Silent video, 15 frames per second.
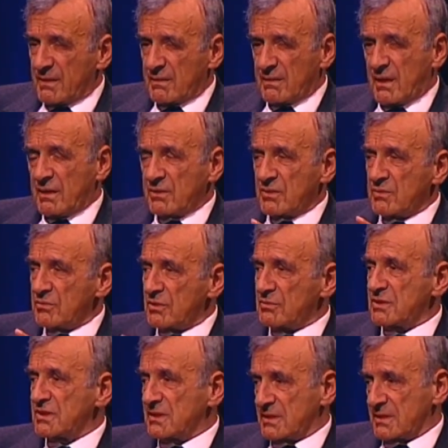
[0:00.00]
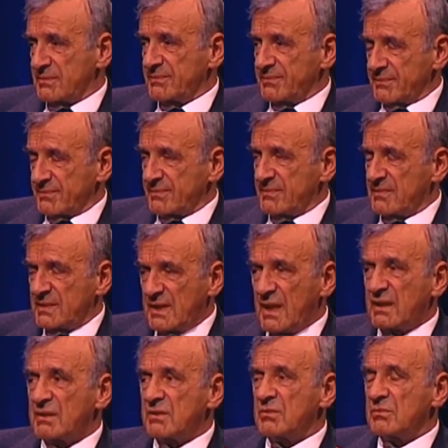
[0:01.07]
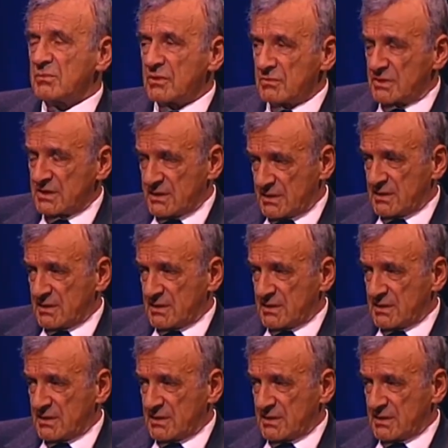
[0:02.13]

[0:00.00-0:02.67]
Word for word: That moment, that moment,